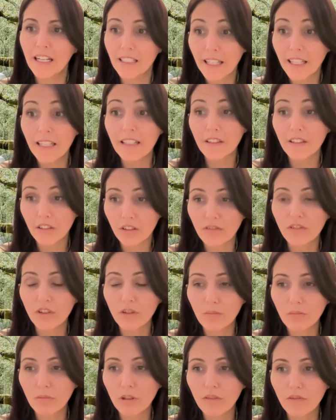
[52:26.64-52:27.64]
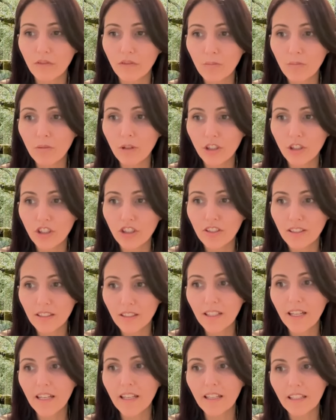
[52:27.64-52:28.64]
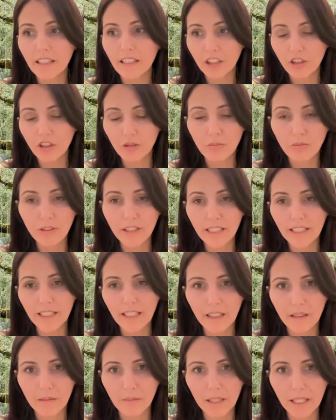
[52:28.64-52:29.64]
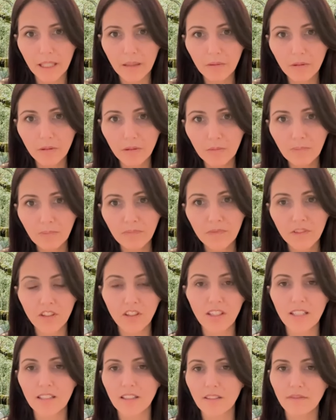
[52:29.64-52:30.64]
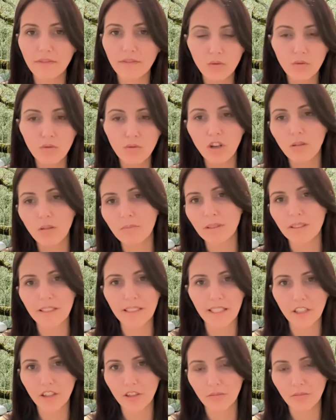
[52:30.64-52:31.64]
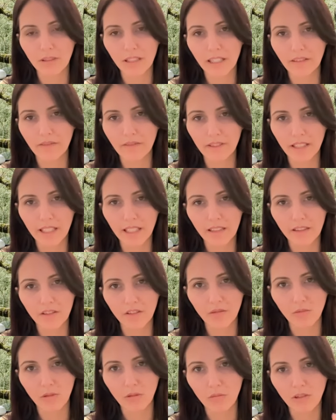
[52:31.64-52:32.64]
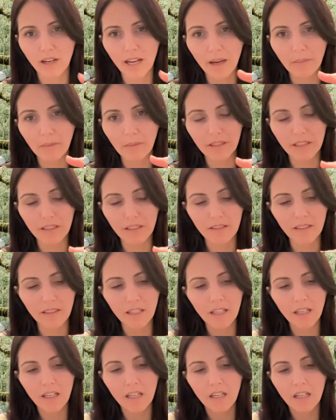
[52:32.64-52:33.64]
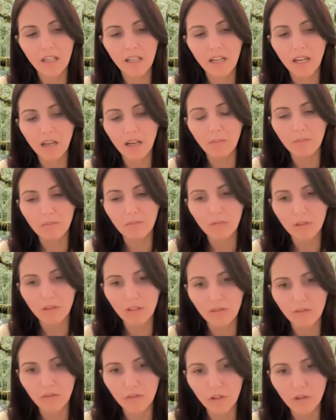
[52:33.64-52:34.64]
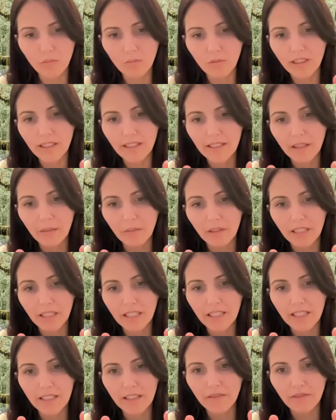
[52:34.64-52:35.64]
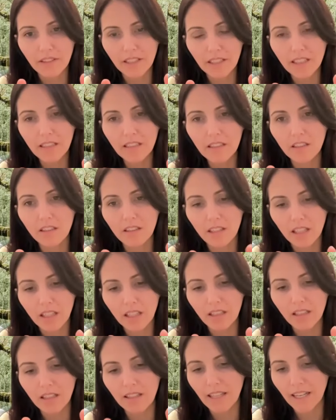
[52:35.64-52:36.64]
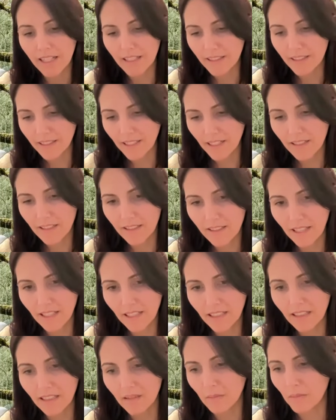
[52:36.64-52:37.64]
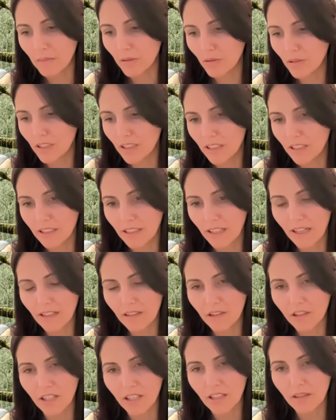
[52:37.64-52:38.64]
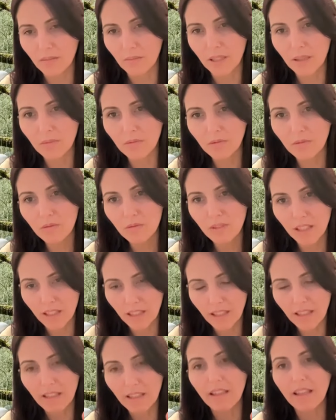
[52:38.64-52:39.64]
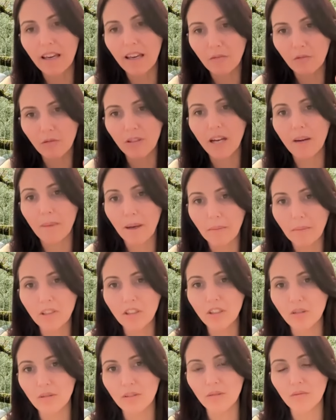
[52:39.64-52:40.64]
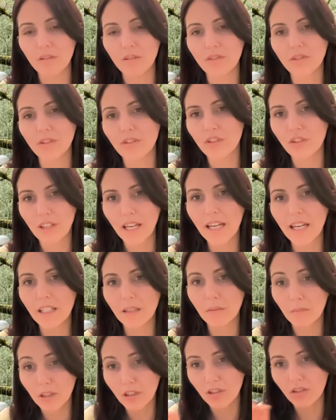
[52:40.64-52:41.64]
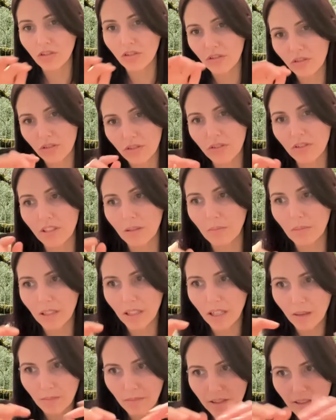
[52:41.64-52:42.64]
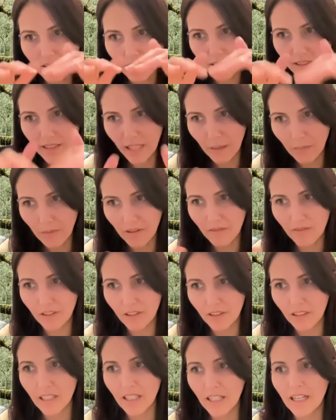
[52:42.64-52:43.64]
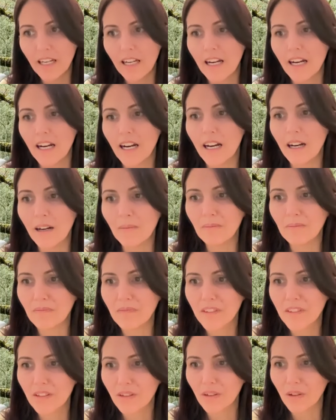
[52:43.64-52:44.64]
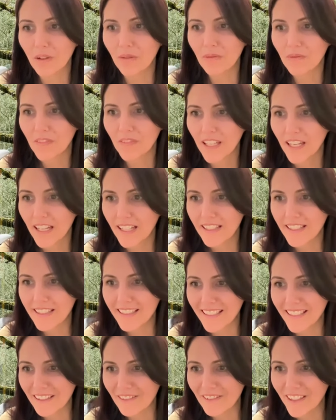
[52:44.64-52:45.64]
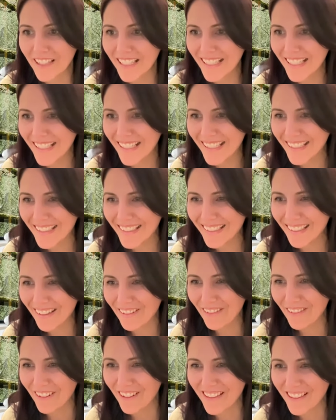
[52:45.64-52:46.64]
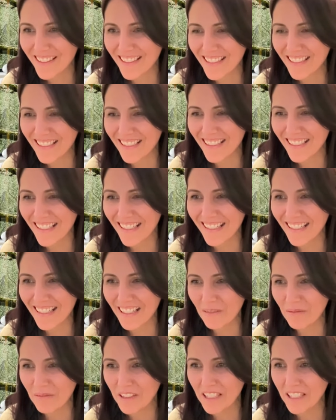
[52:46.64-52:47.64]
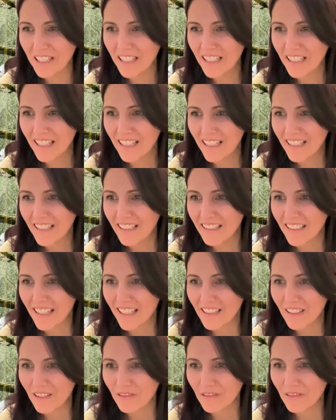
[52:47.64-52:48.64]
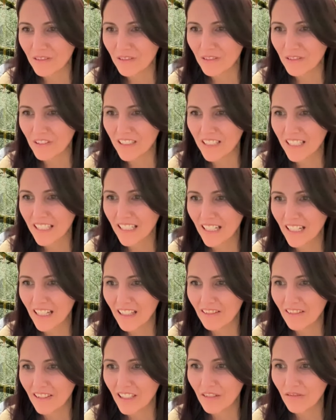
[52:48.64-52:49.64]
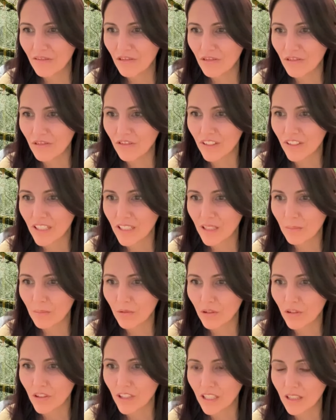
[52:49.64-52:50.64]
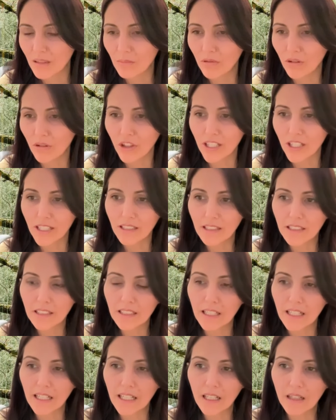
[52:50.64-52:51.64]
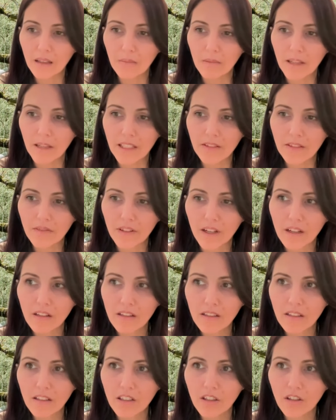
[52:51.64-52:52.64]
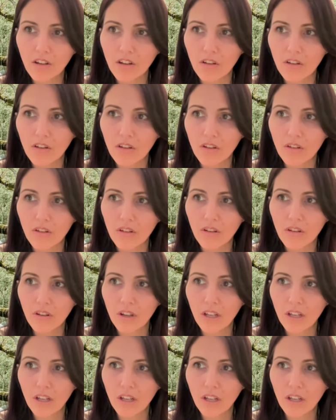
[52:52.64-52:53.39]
Yeah. So if you purchase it and then you bring in other people, so there's a full compensation plan for that. So what will happen is, if you bring someone in as affiliate, then they start selling and building it out to other people, then that will come up to you as well. So you get commissions, it becomes the depth of it. So, hey, Steve, no worries that you're late. That's all good. Are there any rules around spruiking the product? As far as I know,